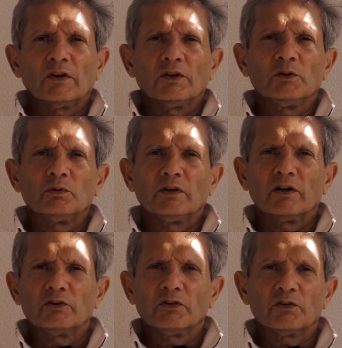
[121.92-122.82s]
you will
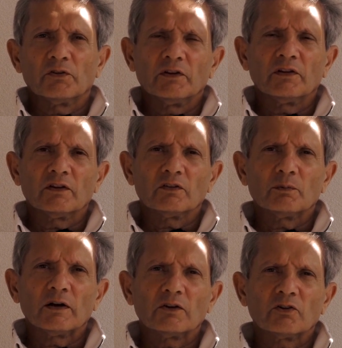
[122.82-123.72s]
notice 3 things
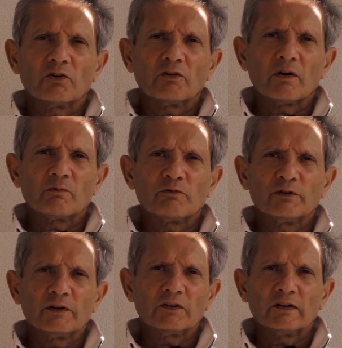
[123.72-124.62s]
about Jon Rahm.
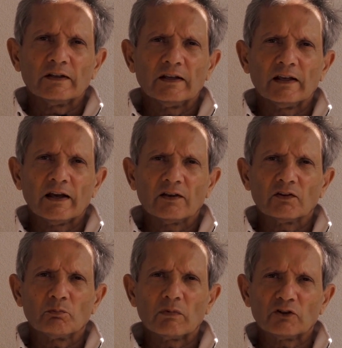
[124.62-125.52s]
Firstly, he has a
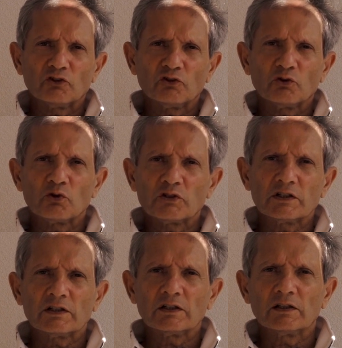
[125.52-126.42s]
much
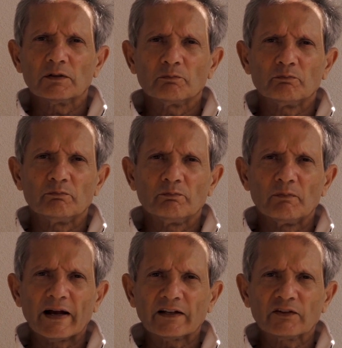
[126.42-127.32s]
shorter
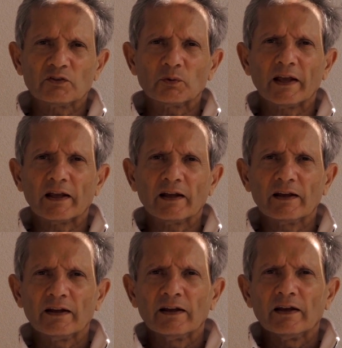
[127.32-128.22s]
backswing
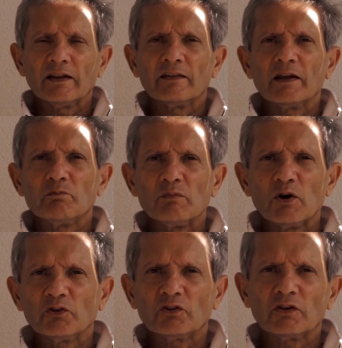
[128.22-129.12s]
than
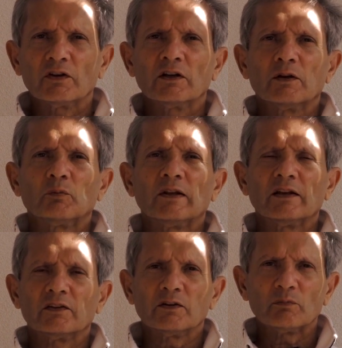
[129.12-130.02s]
most
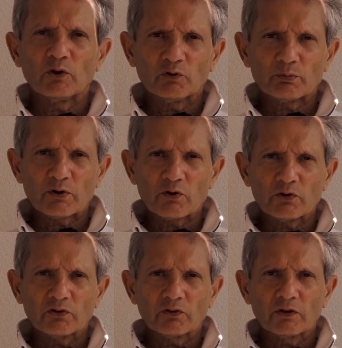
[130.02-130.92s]
players and most
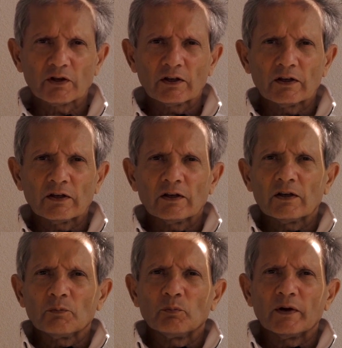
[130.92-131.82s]
pros,
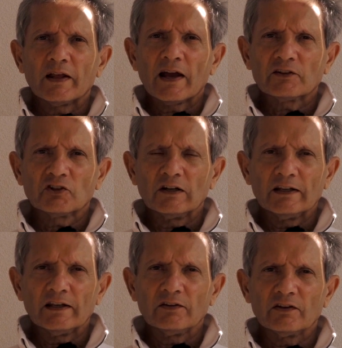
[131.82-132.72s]
but actually
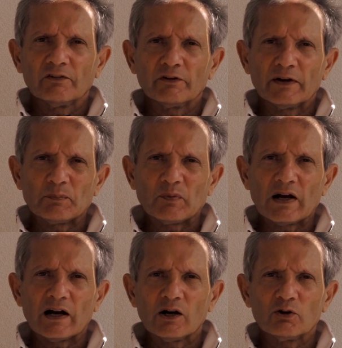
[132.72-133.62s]
he's in a very
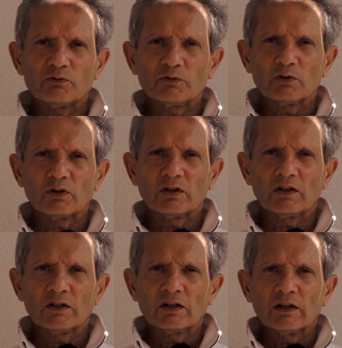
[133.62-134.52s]
powerful
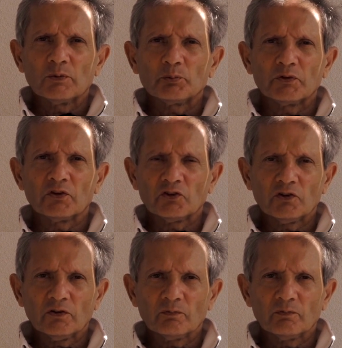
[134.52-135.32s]
position.